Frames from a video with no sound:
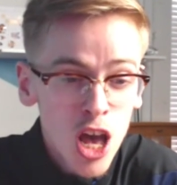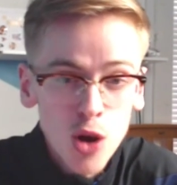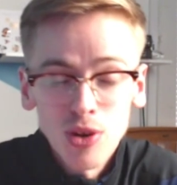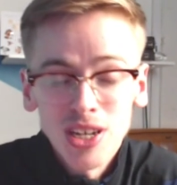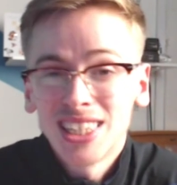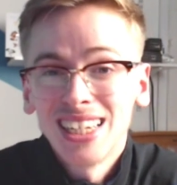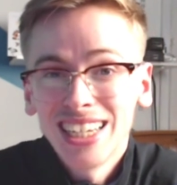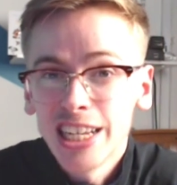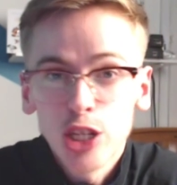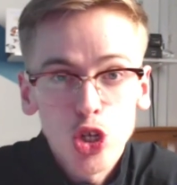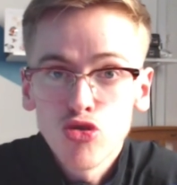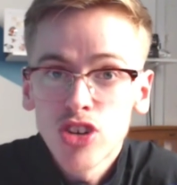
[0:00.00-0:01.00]
we still need
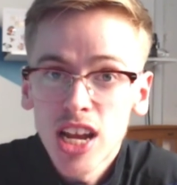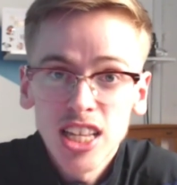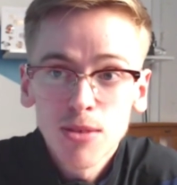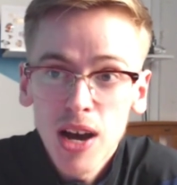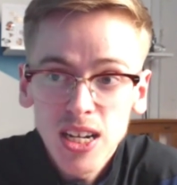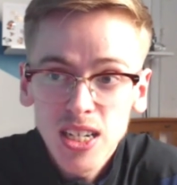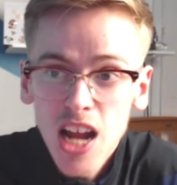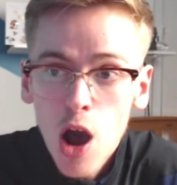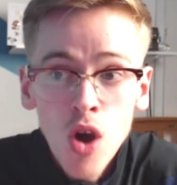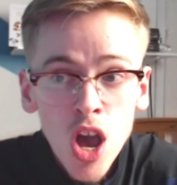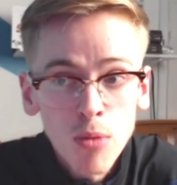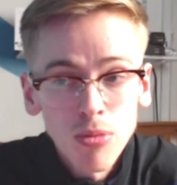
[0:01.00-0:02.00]
2 centre-backs now,
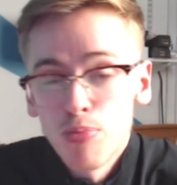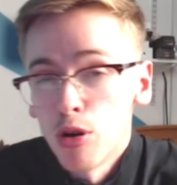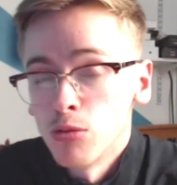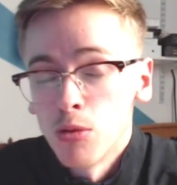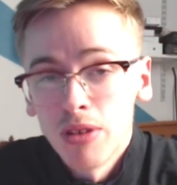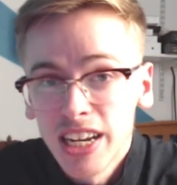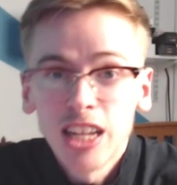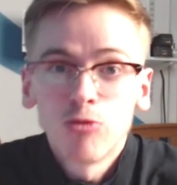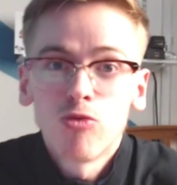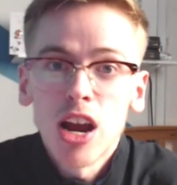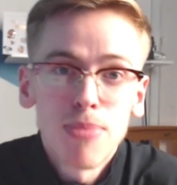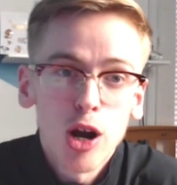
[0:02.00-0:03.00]
we probably need
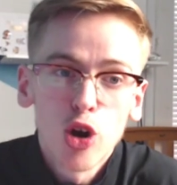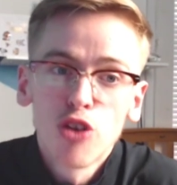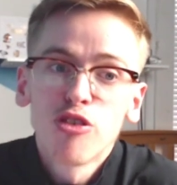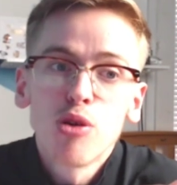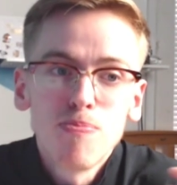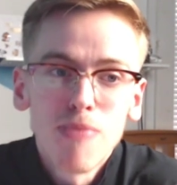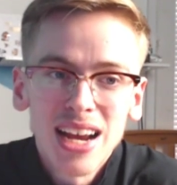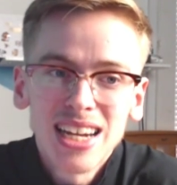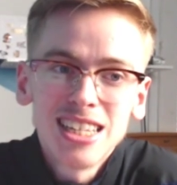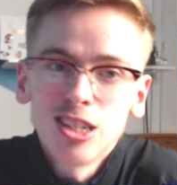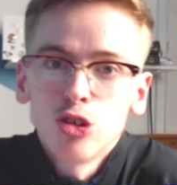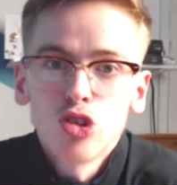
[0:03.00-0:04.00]
right-back cover, we might
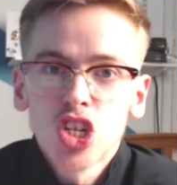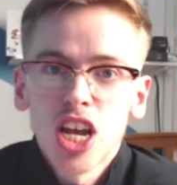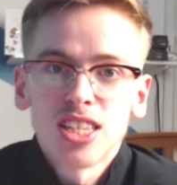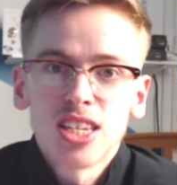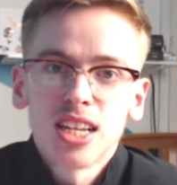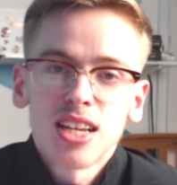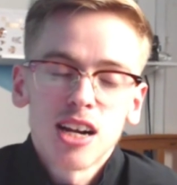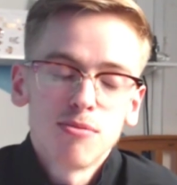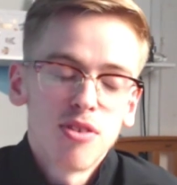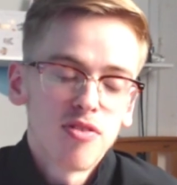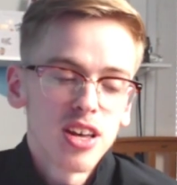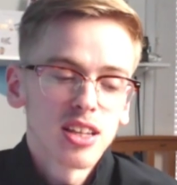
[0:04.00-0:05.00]
need another centre-attacking
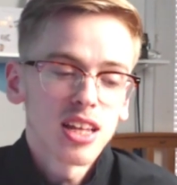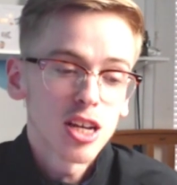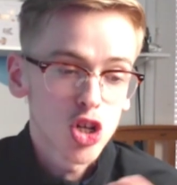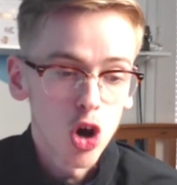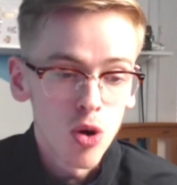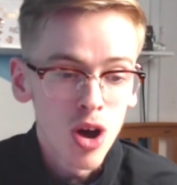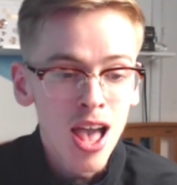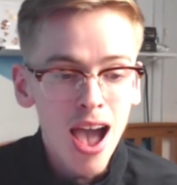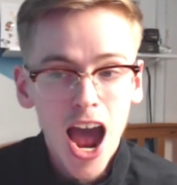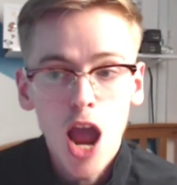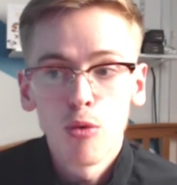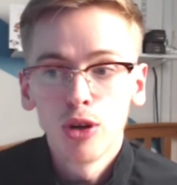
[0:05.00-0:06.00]
midfielder, so
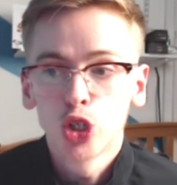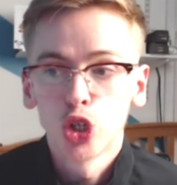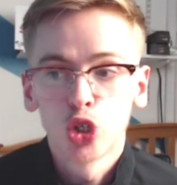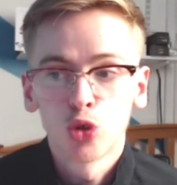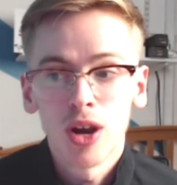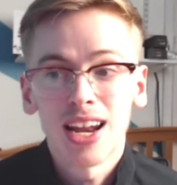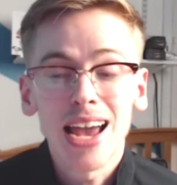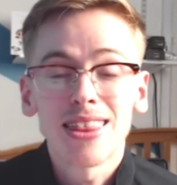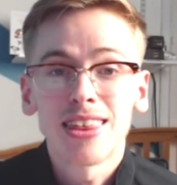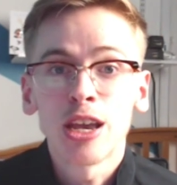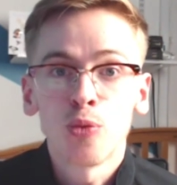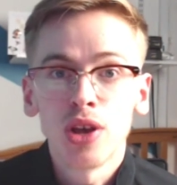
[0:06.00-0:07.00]
I will judge where I
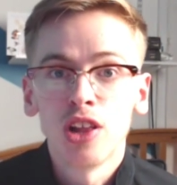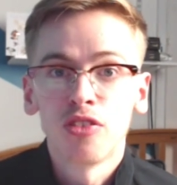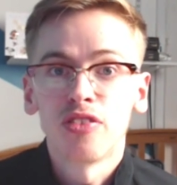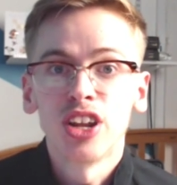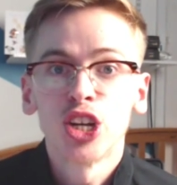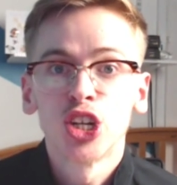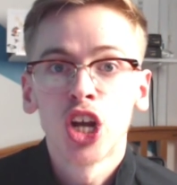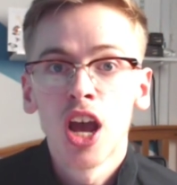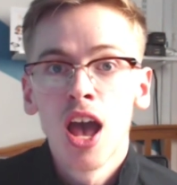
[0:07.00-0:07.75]
think we'll finish